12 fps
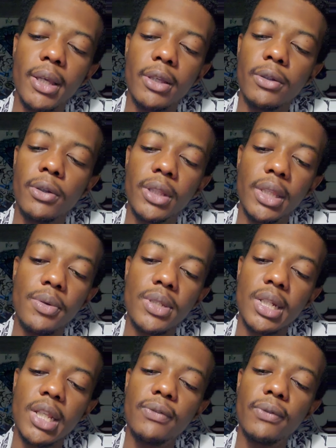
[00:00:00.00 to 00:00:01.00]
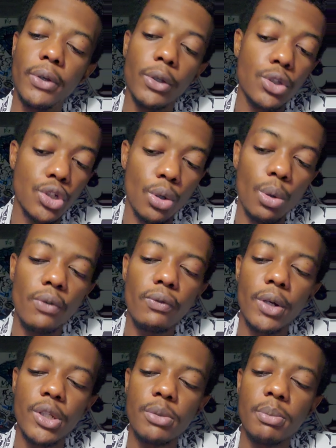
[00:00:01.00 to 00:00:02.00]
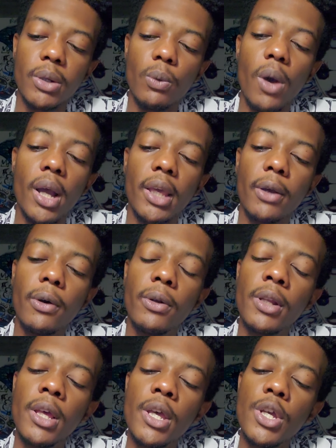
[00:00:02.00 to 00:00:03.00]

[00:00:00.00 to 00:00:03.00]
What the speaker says: There is a need for you to show off what you've been working on,